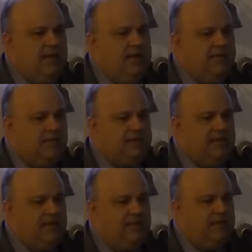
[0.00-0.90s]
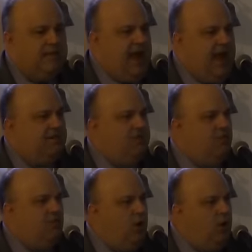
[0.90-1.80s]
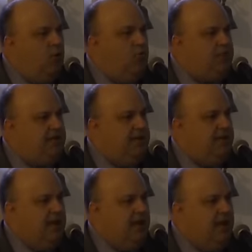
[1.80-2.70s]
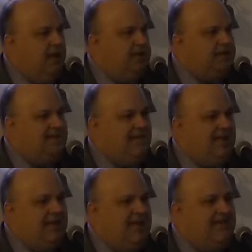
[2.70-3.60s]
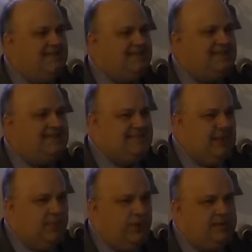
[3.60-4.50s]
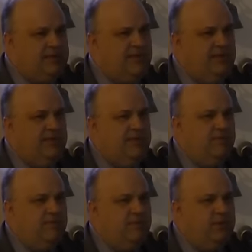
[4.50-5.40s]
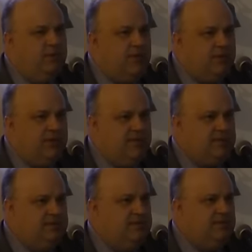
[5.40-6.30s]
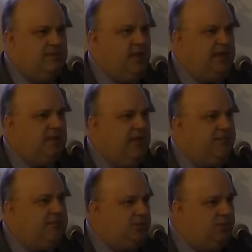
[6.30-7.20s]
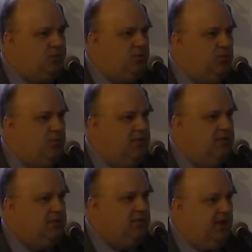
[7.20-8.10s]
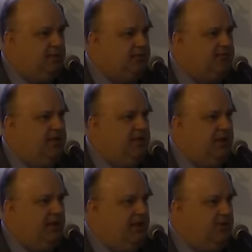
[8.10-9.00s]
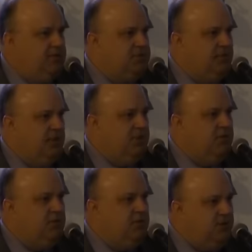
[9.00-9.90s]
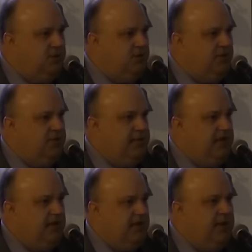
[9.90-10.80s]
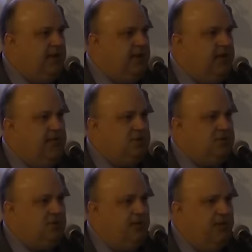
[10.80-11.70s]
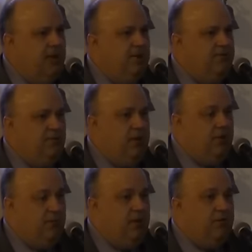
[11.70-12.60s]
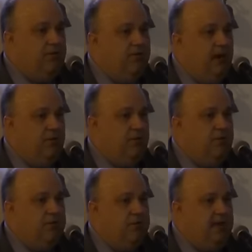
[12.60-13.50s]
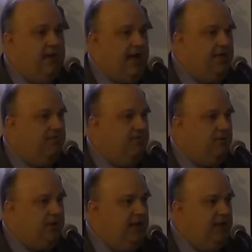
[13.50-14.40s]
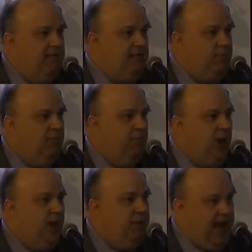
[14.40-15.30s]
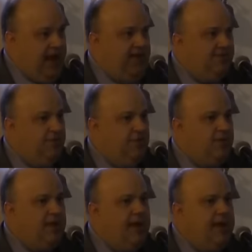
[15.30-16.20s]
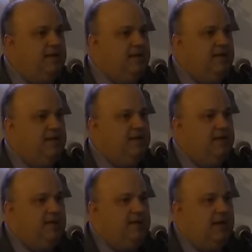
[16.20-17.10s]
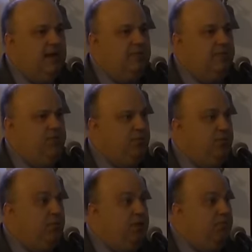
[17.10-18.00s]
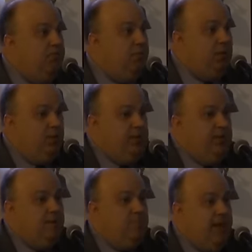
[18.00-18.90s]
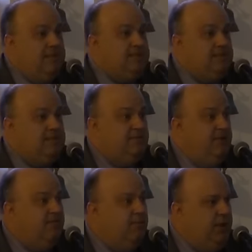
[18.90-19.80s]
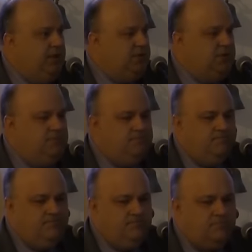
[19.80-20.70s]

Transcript: And interestingly, they have their own DNA. It's DNA that's separate from the nucleus. So you actually have two types of DNA in your cell. You have the nuclear DNA that you inherit from your mother and father. You get half of your DNA from your mom and half from your dad. Um, three billion bases of information.